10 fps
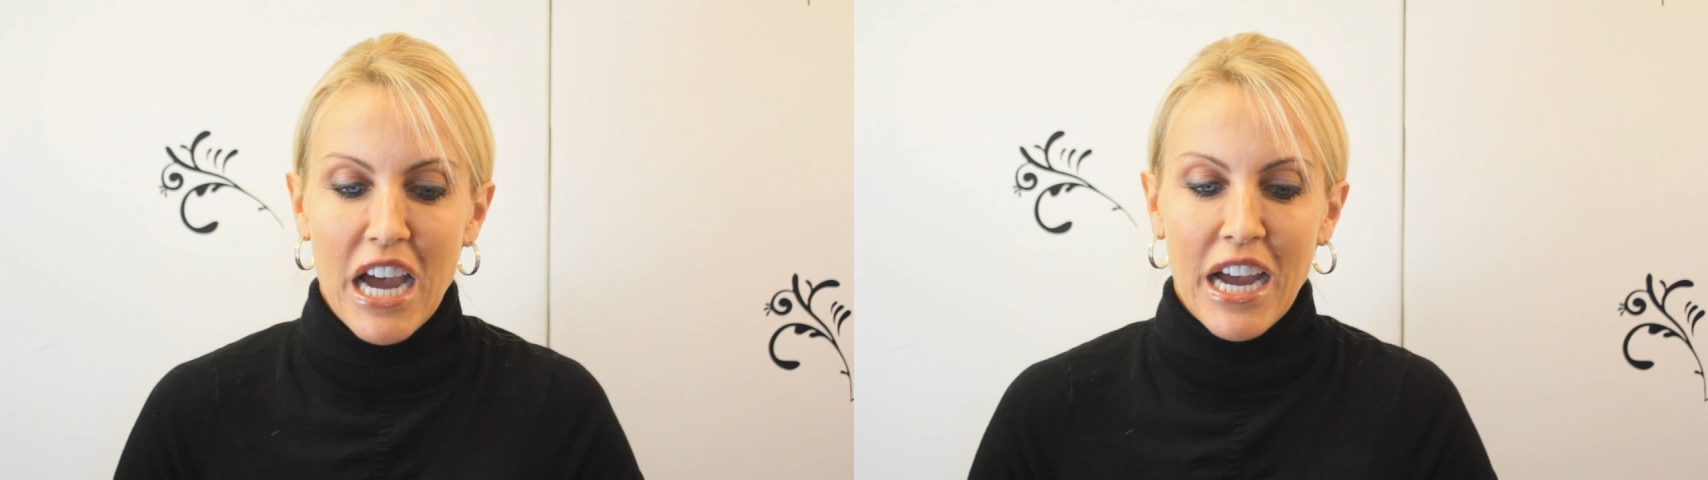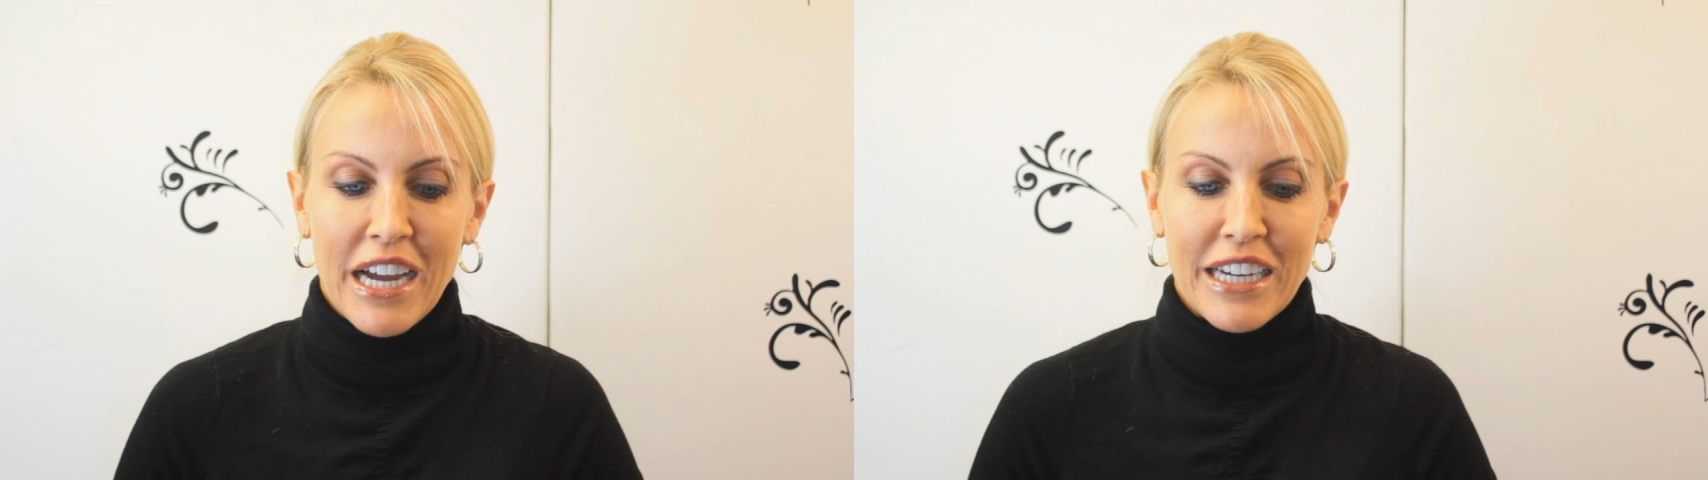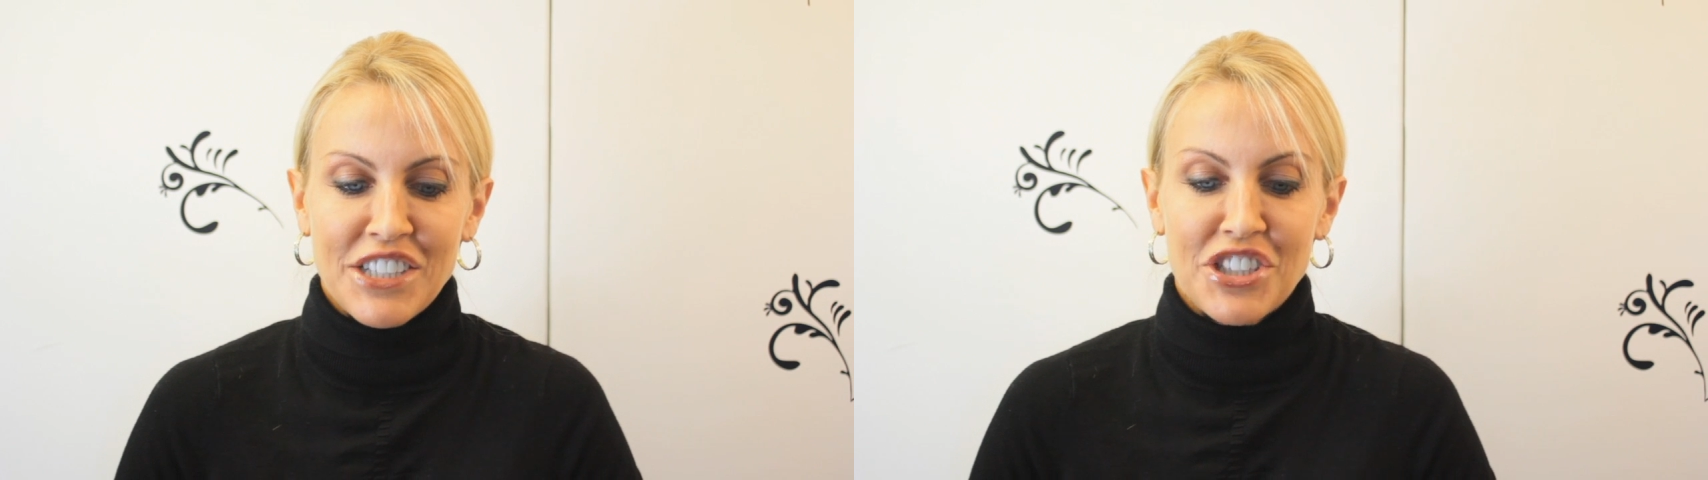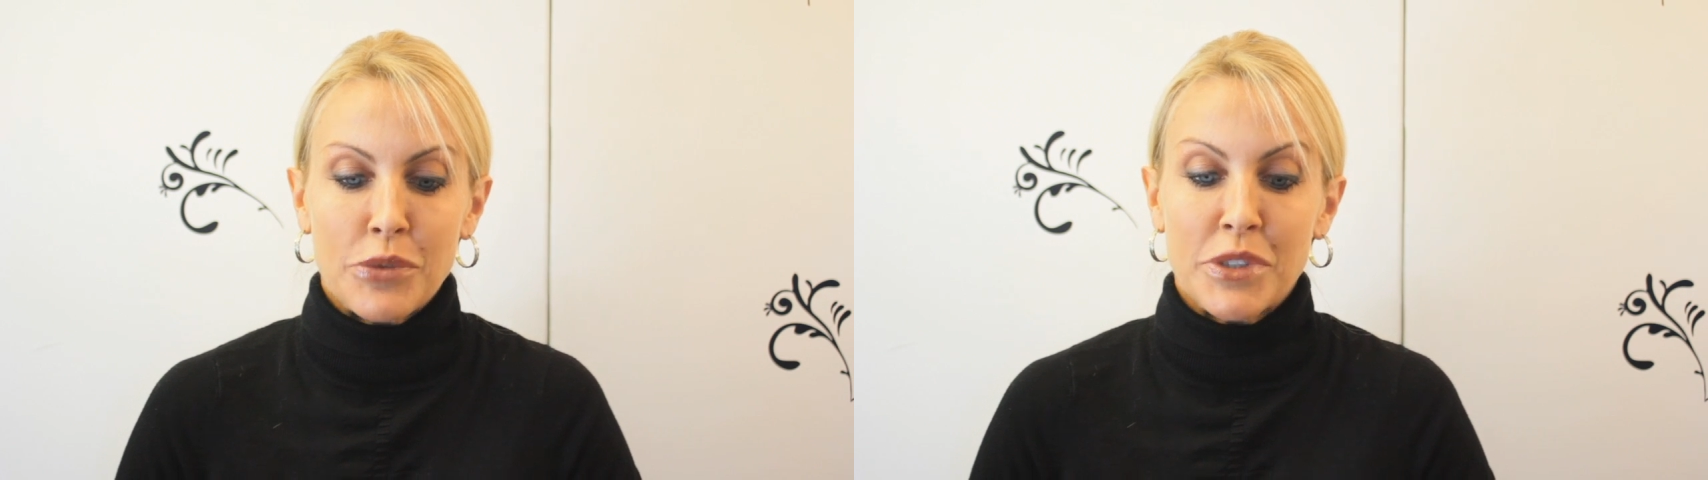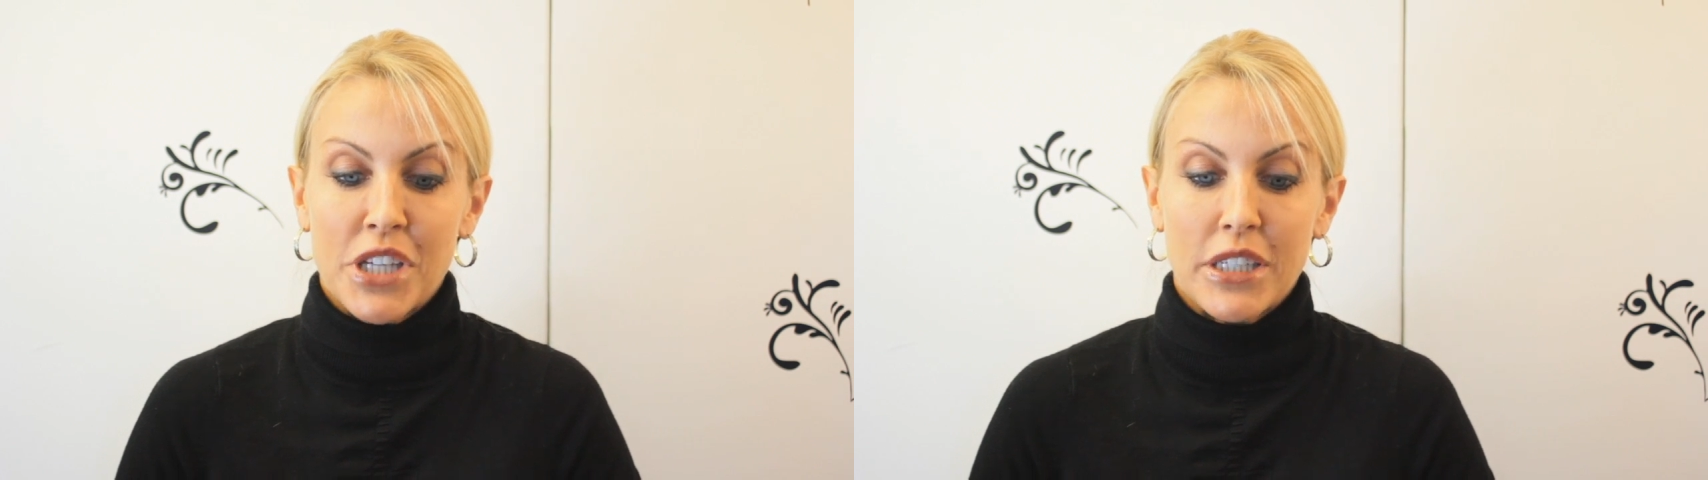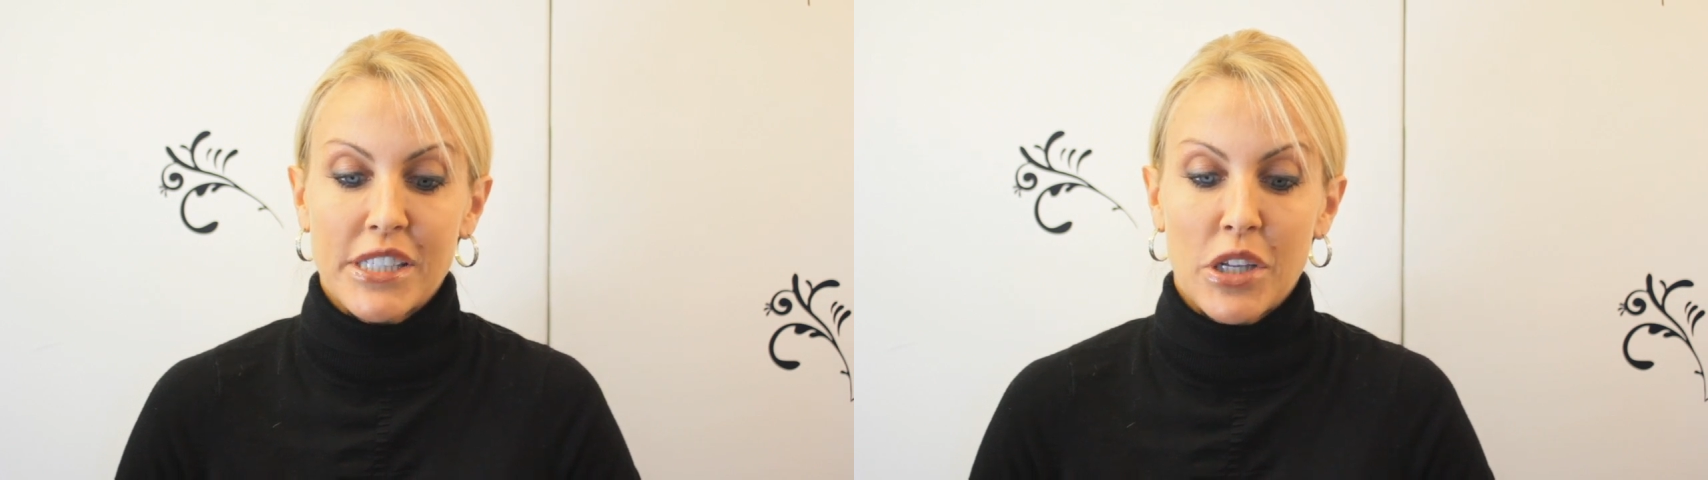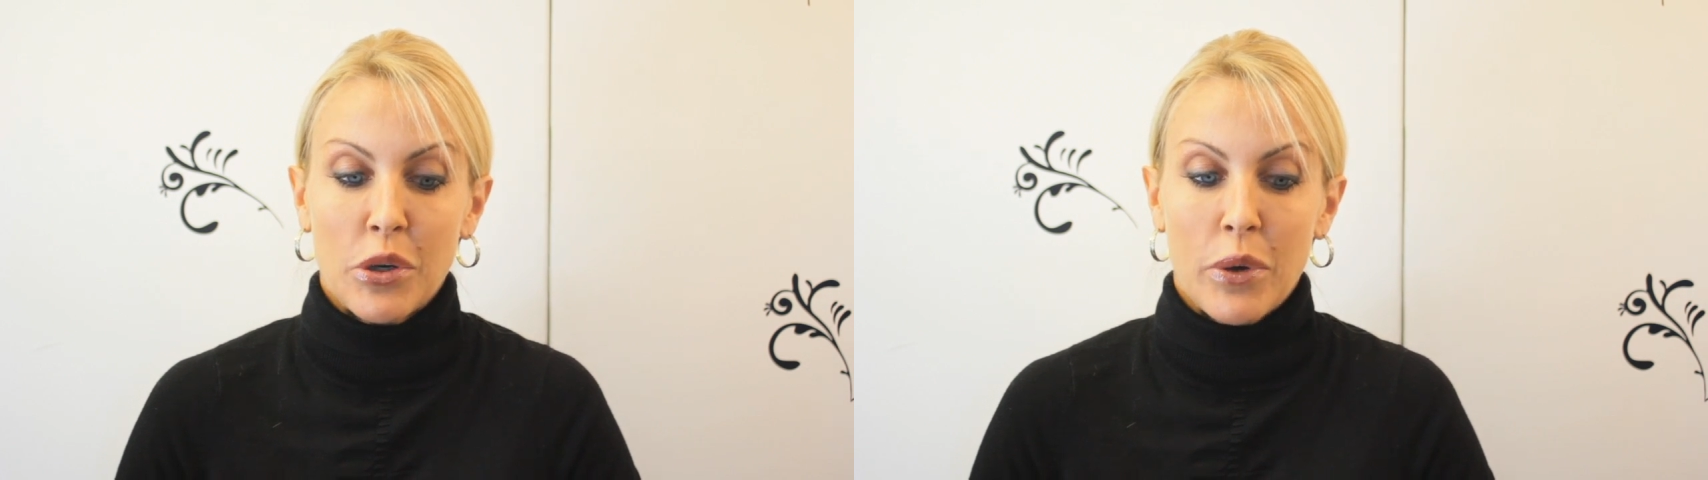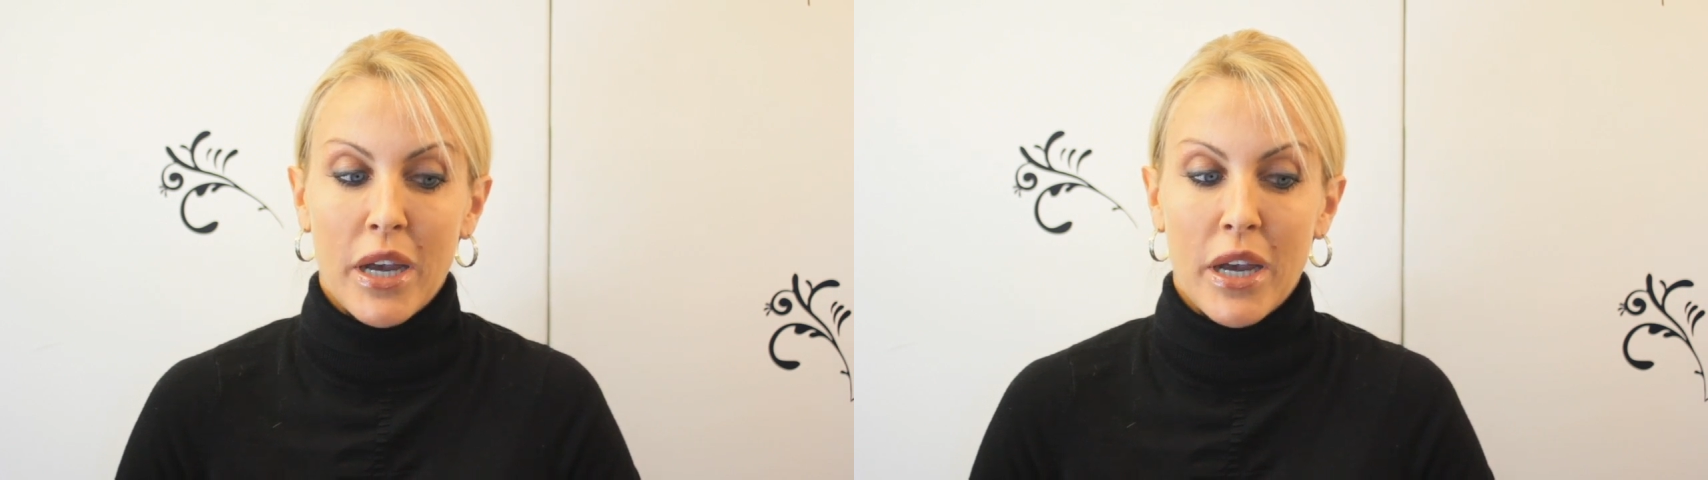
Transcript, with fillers: uh, she was also